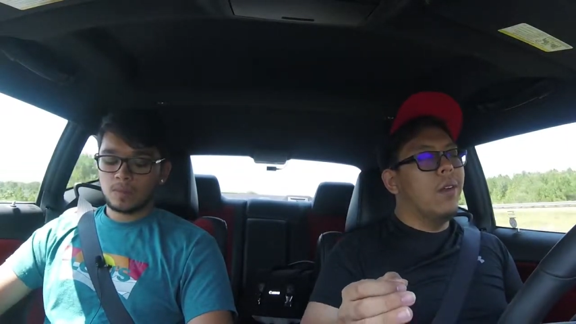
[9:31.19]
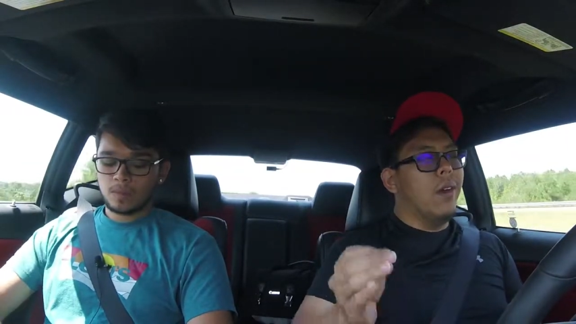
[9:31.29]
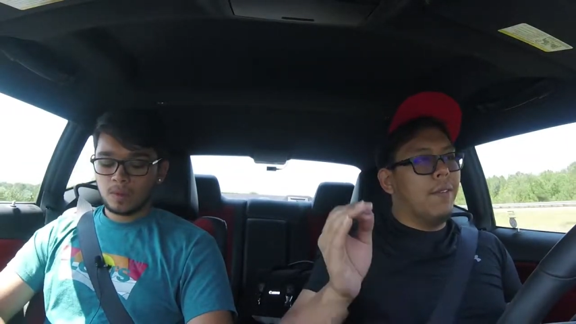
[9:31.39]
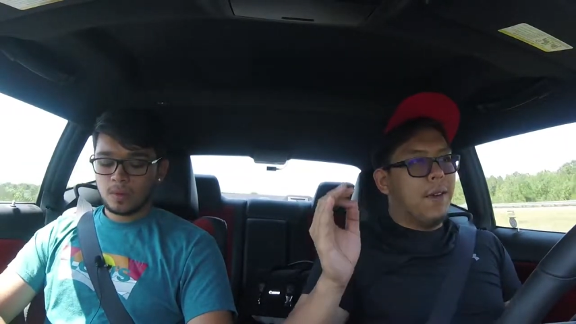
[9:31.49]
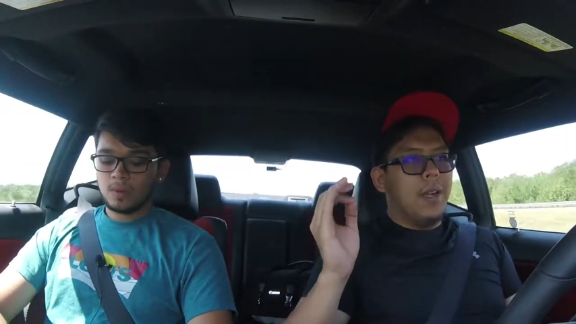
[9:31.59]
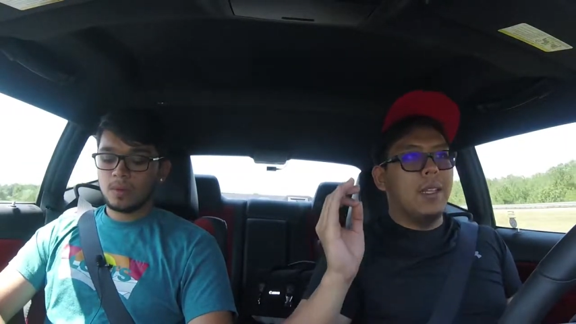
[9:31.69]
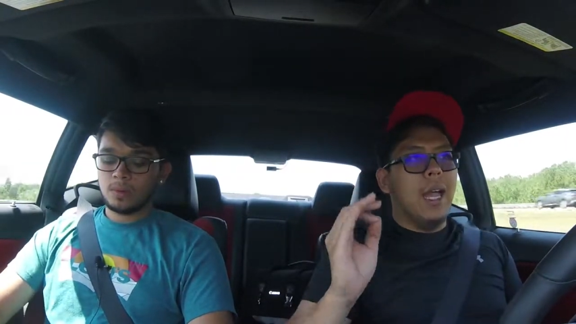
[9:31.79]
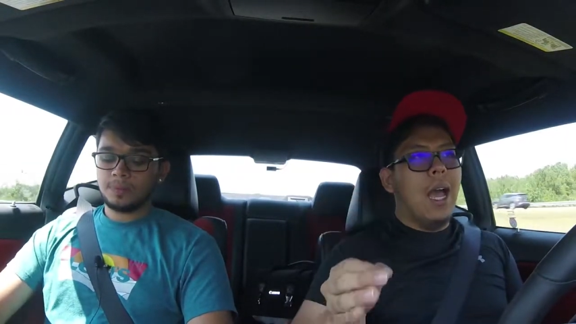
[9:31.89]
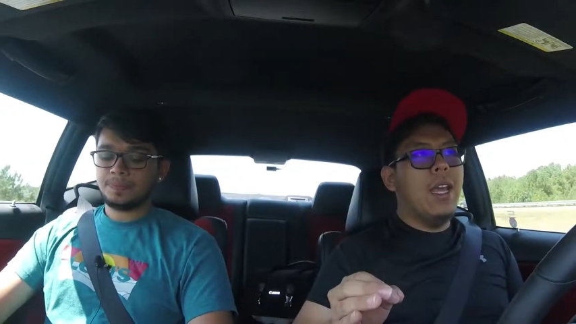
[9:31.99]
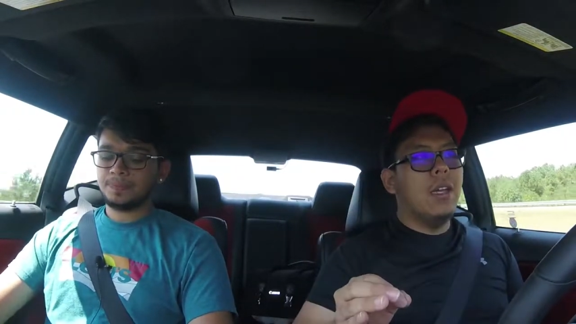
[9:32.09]
Speaker 1: very very
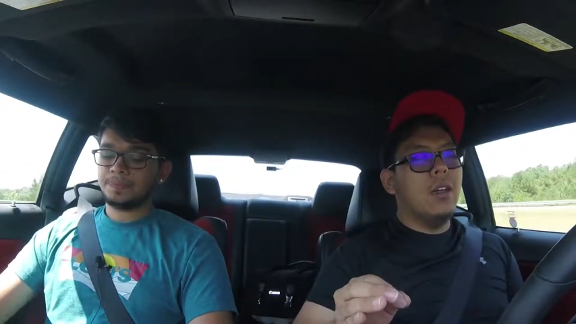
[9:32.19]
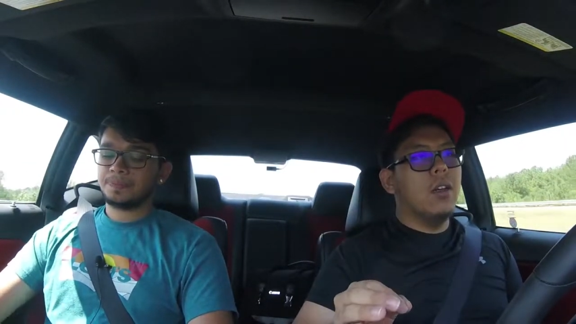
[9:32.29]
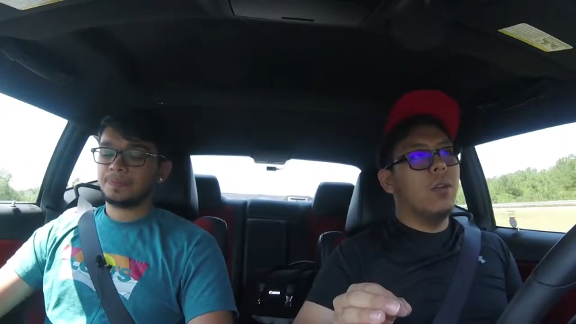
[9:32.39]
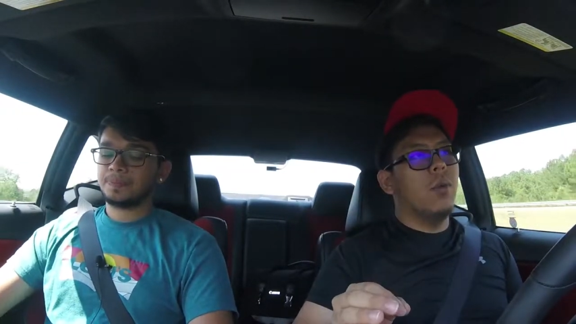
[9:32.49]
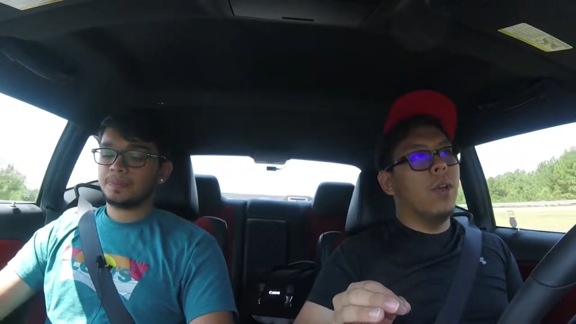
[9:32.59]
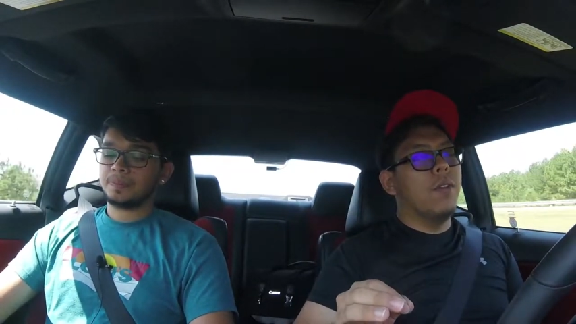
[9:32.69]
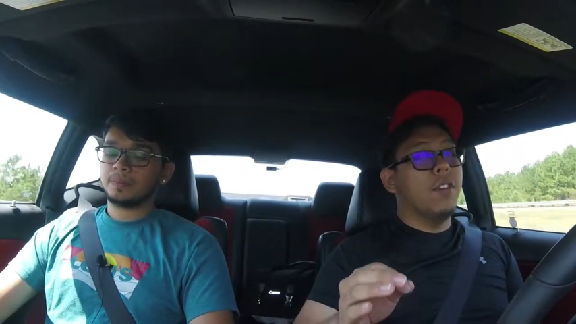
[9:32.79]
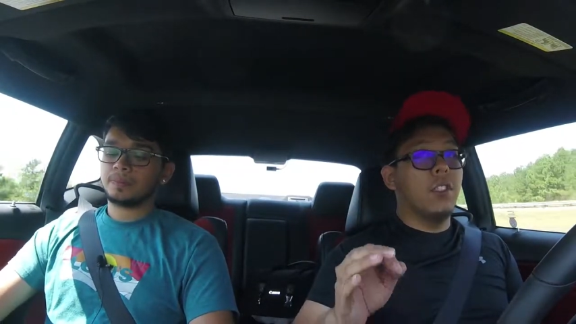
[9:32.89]
light with a